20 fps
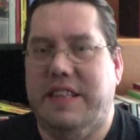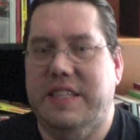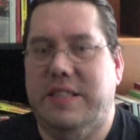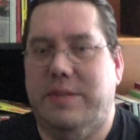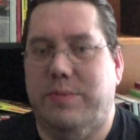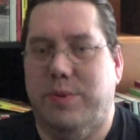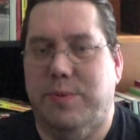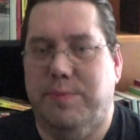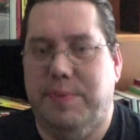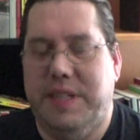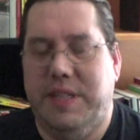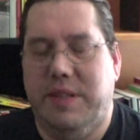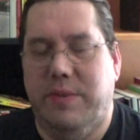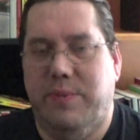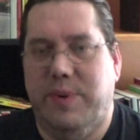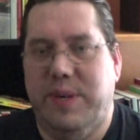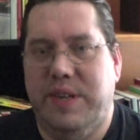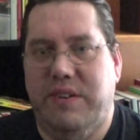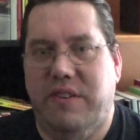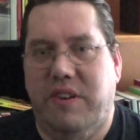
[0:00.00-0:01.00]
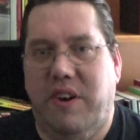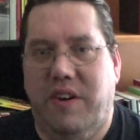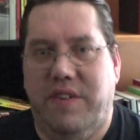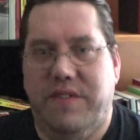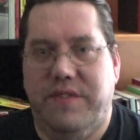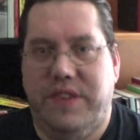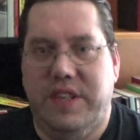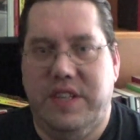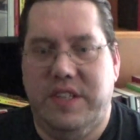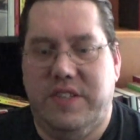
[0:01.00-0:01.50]
this will be the winner
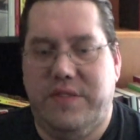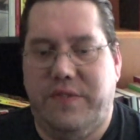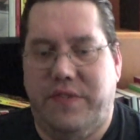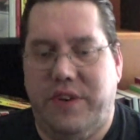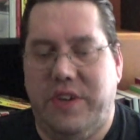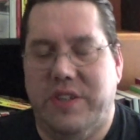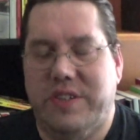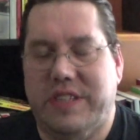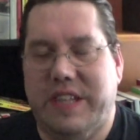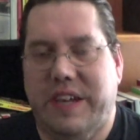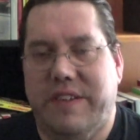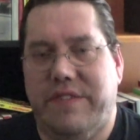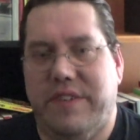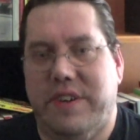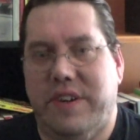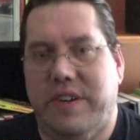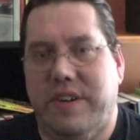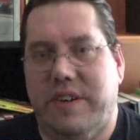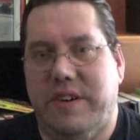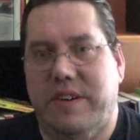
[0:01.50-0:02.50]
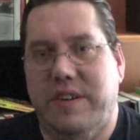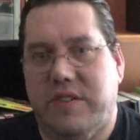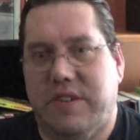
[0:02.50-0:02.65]
of this first ever